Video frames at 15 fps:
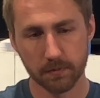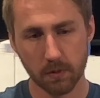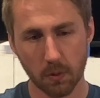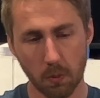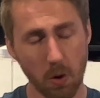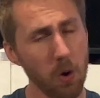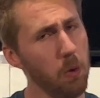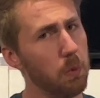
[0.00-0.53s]

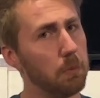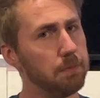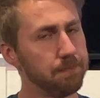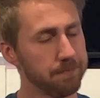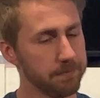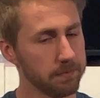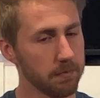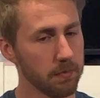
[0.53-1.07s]
Whoa.
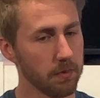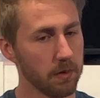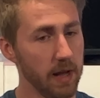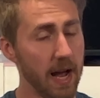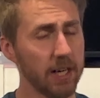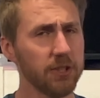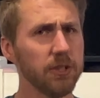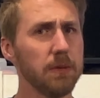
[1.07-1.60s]

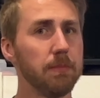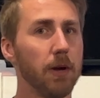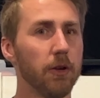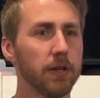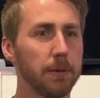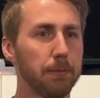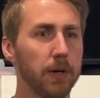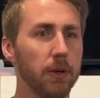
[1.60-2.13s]
Actually
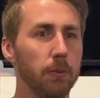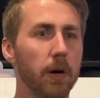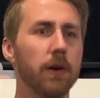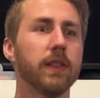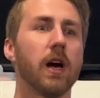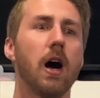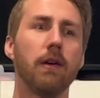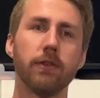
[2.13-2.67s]
melded pretty well.
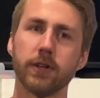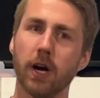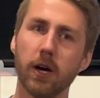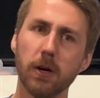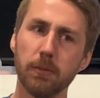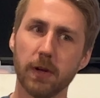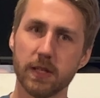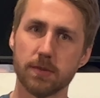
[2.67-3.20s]
The
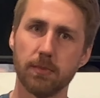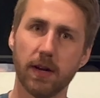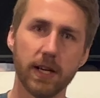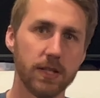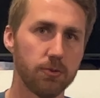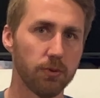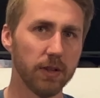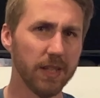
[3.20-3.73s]
avocado blossom honey
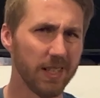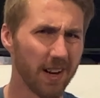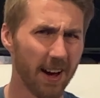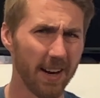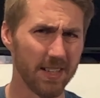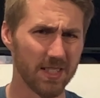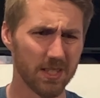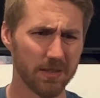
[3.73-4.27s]
is really
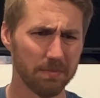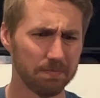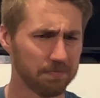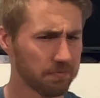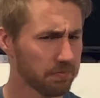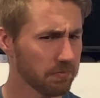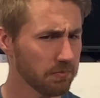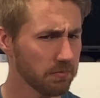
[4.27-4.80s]
nice.
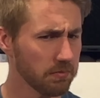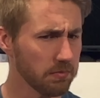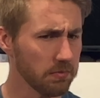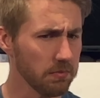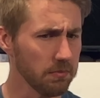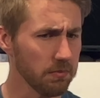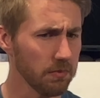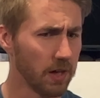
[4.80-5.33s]

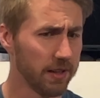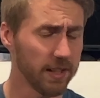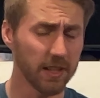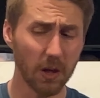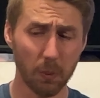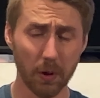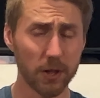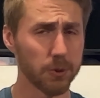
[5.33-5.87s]
I think
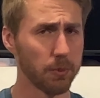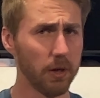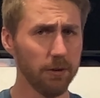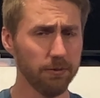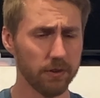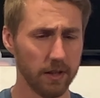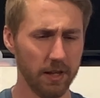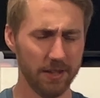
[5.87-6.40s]
that works well
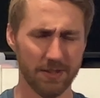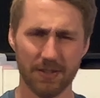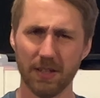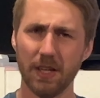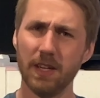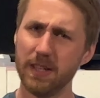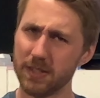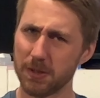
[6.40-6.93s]
for this,
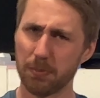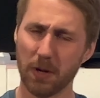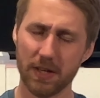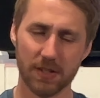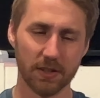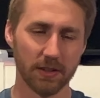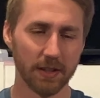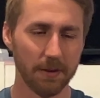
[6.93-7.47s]

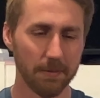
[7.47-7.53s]
surprisingly.